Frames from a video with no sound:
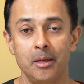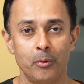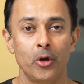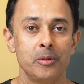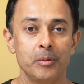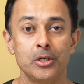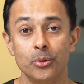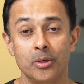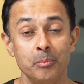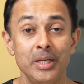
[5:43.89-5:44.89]
appointment to
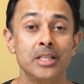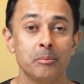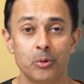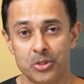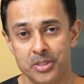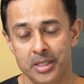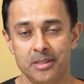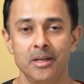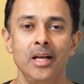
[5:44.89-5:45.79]
complete the process.